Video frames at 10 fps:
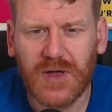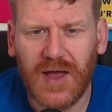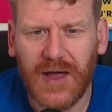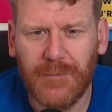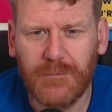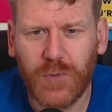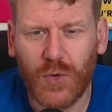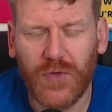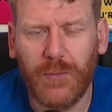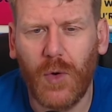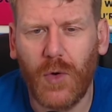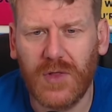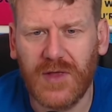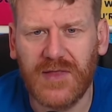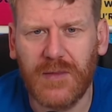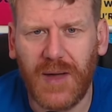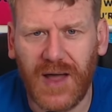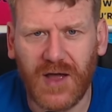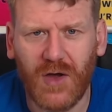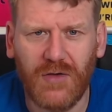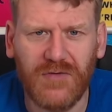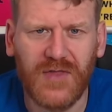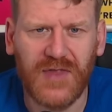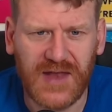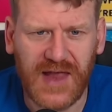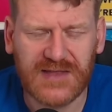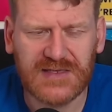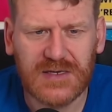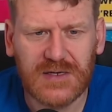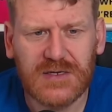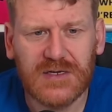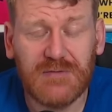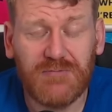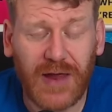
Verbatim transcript: um, putting the ball in the back of the net. Right